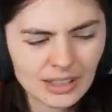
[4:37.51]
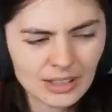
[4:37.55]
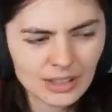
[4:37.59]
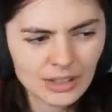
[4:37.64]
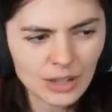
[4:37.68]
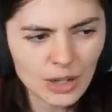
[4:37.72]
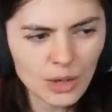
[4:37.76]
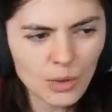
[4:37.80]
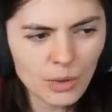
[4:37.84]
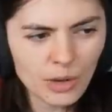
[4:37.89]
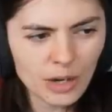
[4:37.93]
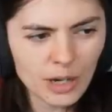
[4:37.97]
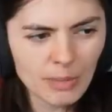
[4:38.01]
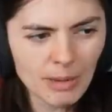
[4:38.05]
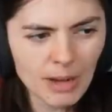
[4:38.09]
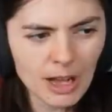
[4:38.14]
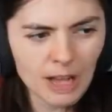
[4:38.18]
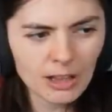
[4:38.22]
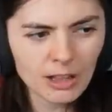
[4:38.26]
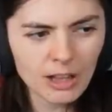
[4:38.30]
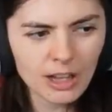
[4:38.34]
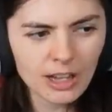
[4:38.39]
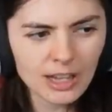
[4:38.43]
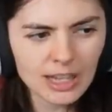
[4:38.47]
Don't worry about
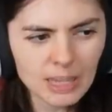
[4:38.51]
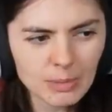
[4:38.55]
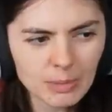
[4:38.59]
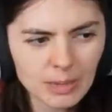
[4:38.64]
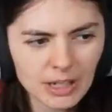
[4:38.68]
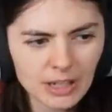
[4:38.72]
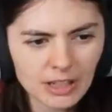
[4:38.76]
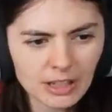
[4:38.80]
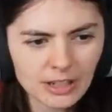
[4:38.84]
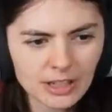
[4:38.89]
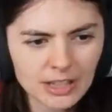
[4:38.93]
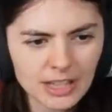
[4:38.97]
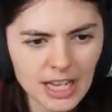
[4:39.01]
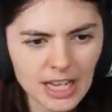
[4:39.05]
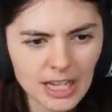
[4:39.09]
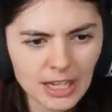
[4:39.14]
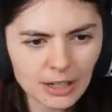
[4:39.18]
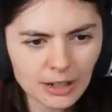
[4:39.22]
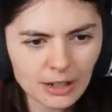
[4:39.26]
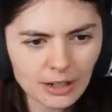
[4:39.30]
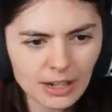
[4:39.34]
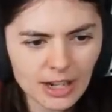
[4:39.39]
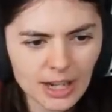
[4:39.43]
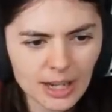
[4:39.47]
how long he's been in there. He's taking
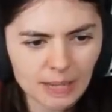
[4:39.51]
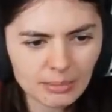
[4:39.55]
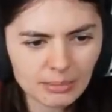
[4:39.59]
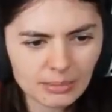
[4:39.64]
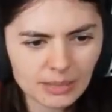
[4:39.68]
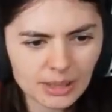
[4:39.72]
a crap.